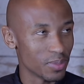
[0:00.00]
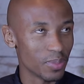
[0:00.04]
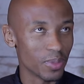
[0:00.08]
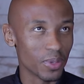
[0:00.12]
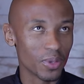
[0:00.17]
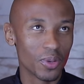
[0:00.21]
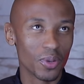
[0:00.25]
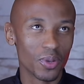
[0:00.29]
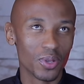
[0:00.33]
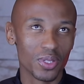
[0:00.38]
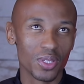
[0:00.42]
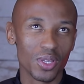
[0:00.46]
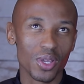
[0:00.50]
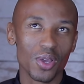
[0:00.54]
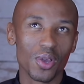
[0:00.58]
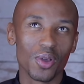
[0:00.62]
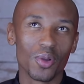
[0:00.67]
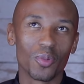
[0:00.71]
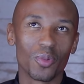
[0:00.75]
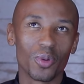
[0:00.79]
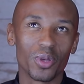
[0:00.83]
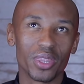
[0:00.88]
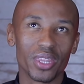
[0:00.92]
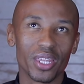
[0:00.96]
because
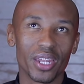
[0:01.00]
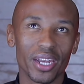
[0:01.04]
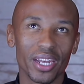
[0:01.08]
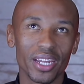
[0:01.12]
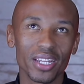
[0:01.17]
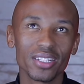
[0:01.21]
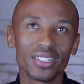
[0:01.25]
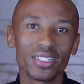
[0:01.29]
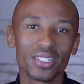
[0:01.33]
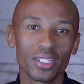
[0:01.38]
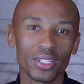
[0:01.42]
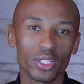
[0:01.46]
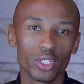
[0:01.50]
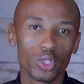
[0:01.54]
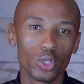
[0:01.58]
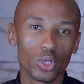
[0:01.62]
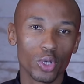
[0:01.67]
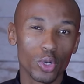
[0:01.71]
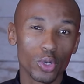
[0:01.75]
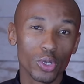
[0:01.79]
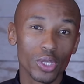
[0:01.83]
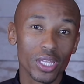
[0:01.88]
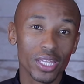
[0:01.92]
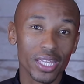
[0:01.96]
with the rental, you're
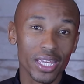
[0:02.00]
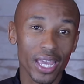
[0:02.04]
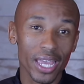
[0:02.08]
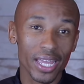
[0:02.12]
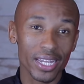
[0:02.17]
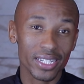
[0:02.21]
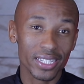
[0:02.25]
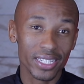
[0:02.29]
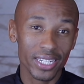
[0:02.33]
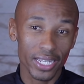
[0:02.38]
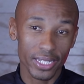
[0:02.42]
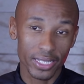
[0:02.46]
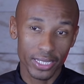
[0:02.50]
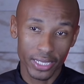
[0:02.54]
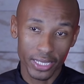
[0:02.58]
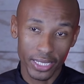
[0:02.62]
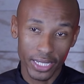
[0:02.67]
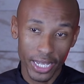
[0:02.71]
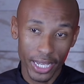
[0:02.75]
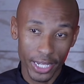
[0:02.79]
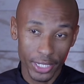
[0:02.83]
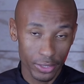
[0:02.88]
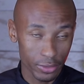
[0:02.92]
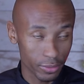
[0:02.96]
looking at getting
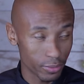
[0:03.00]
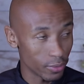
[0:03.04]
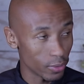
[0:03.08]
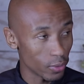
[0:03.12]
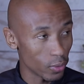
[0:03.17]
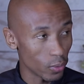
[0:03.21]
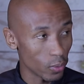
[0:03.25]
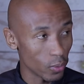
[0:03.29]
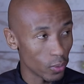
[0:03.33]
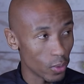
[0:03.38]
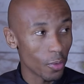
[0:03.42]
cash flow,